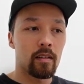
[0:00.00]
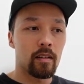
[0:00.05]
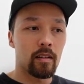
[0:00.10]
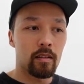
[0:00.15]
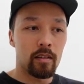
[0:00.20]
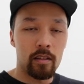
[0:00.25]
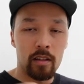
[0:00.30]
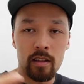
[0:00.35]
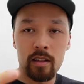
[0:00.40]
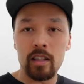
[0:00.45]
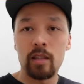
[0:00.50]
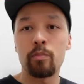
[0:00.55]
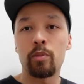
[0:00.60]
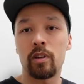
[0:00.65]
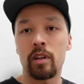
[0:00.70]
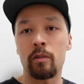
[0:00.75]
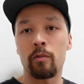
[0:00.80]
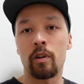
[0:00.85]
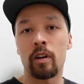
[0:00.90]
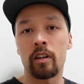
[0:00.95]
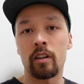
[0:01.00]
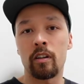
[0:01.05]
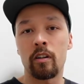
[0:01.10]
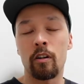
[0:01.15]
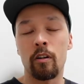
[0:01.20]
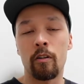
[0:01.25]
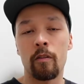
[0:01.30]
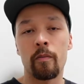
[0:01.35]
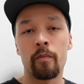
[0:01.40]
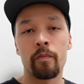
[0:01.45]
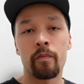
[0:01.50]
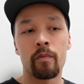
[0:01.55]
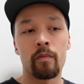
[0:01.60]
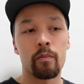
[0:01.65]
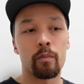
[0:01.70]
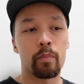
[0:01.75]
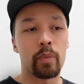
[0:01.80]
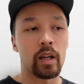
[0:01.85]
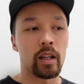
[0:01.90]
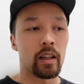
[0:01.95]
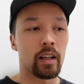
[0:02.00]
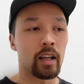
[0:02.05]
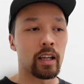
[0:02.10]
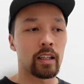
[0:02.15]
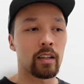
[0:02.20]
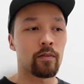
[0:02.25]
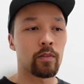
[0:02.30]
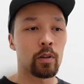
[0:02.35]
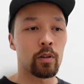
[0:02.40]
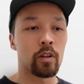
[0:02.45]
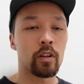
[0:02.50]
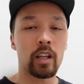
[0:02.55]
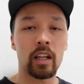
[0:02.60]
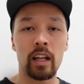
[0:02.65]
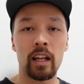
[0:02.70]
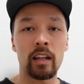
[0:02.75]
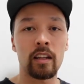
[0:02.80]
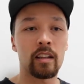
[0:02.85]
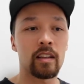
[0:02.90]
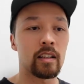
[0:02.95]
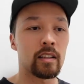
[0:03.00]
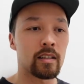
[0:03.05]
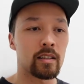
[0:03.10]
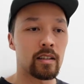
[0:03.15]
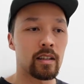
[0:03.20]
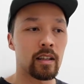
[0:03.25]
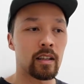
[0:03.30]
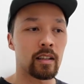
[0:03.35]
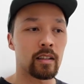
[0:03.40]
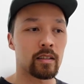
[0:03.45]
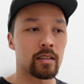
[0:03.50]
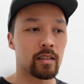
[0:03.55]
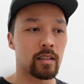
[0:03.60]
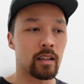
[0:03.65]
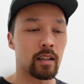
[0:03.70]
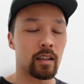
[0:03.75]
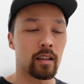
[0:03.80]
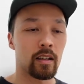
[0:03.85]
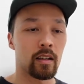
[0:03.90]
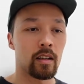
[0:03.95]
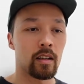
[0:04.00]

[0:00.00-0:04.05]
the deeper they want to go. But like if you look at any of these things, like